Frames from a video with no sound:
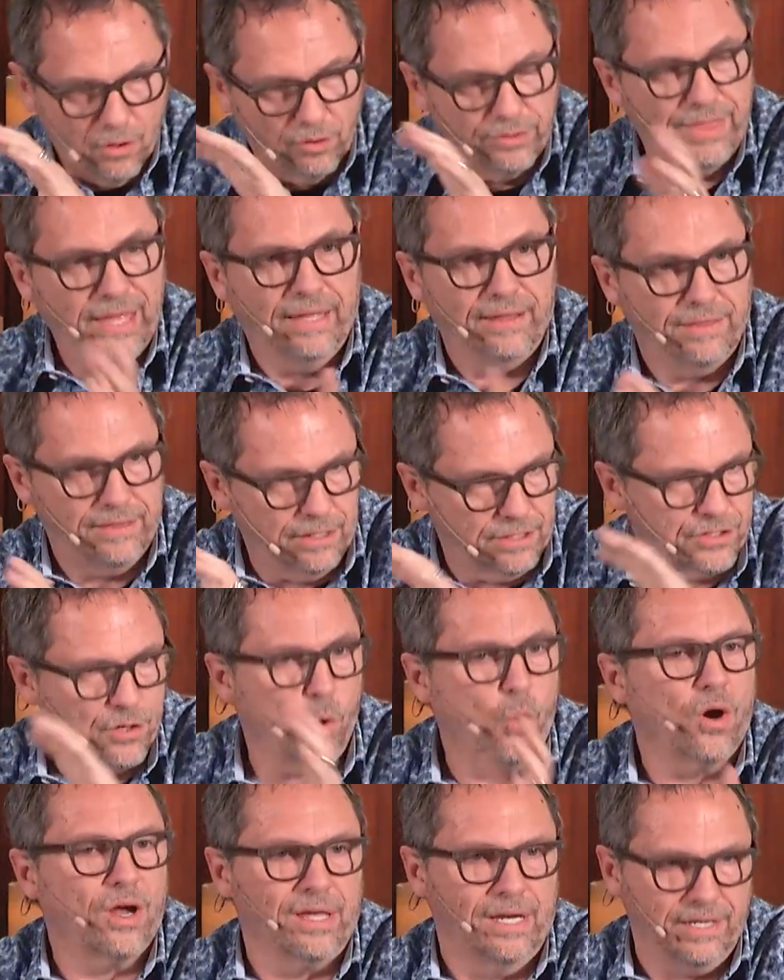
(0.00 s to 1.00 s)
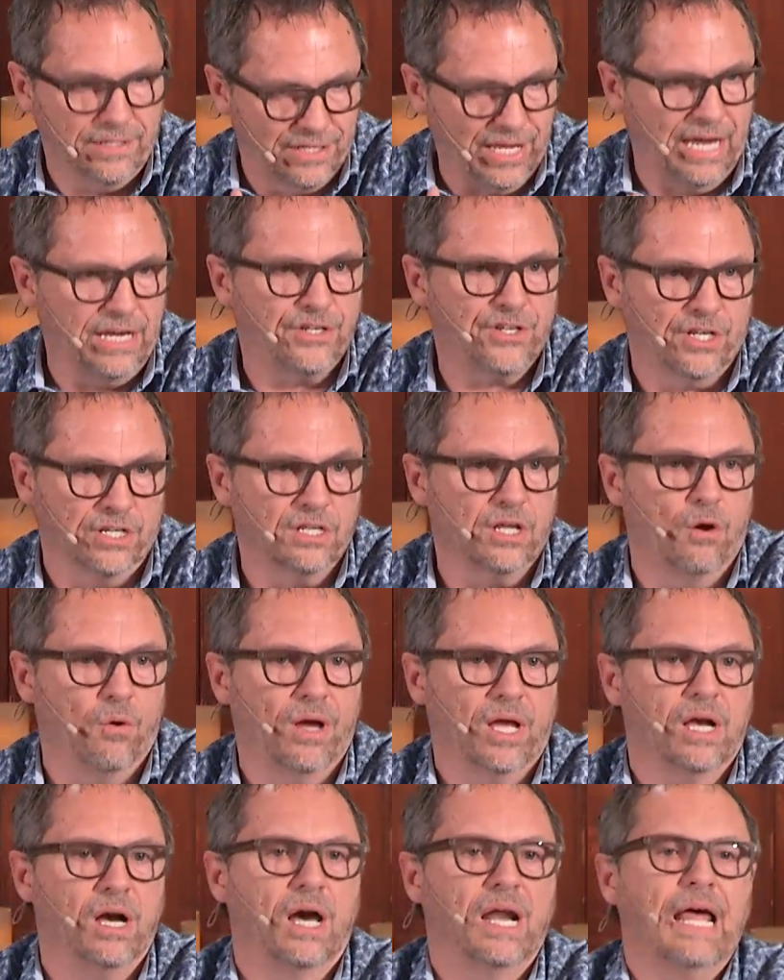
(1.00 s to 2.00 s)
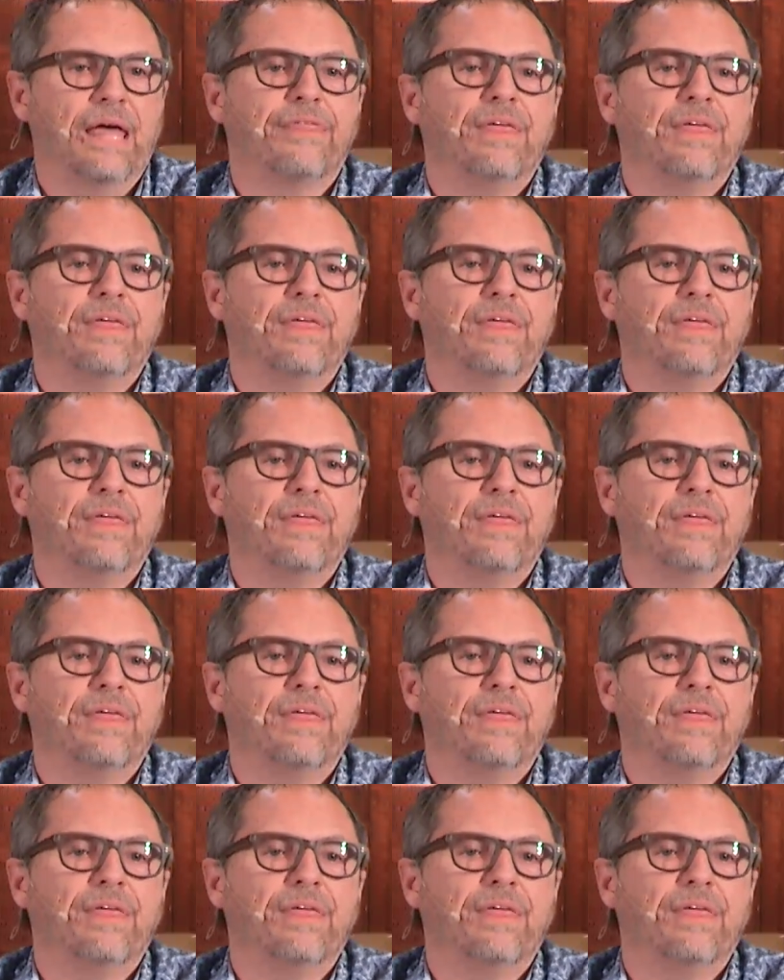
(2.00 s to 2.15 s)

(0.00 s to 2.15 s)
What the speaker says: that there's organization going on.